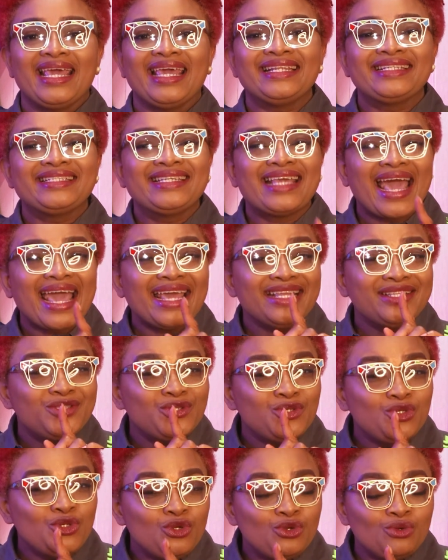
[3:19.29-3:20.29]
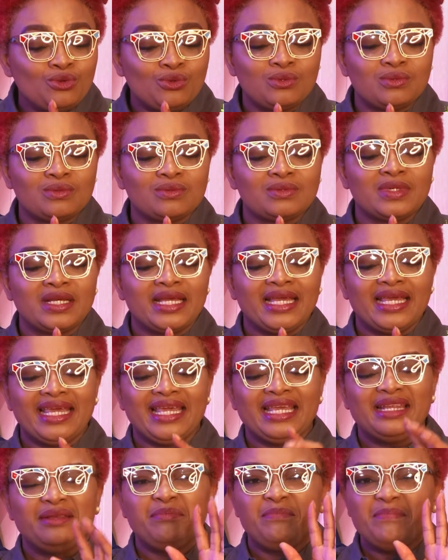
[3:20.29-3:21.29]
It guides you
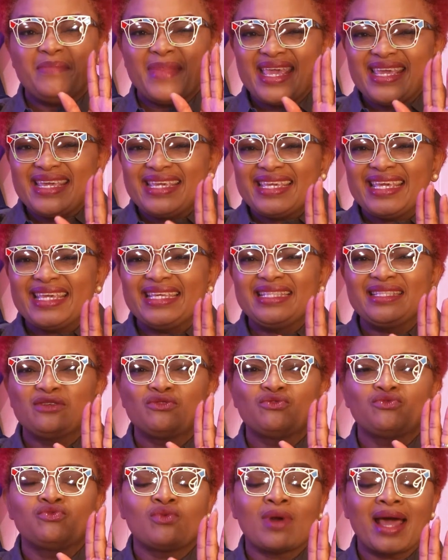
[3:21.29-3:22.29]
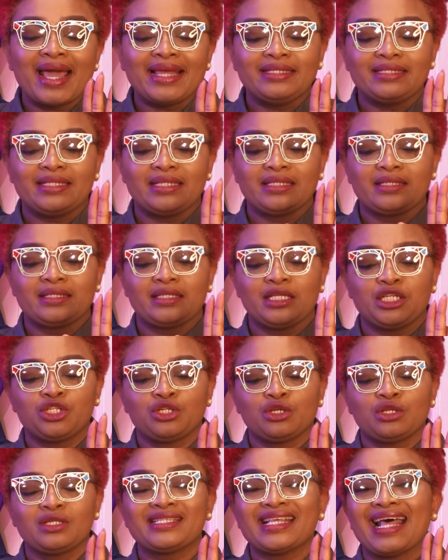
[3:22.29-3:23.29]
in making the right
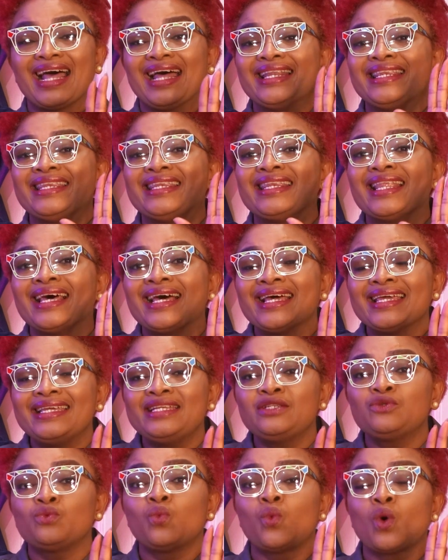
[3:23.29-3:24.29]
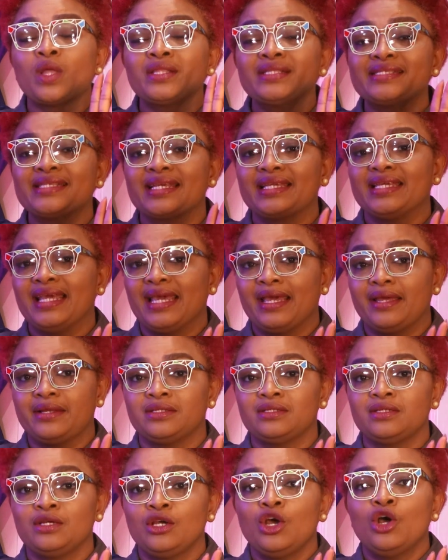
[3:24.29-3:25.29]
decisions aligned once
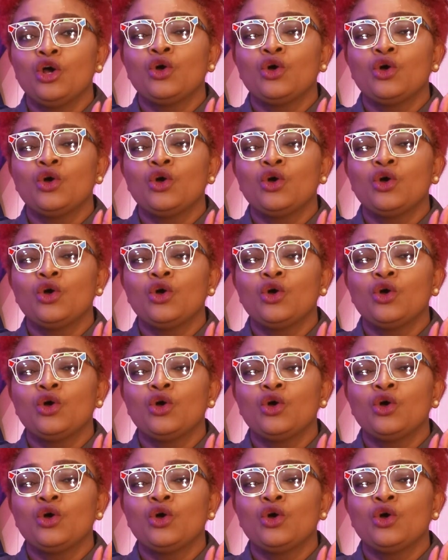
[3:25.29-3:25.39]
again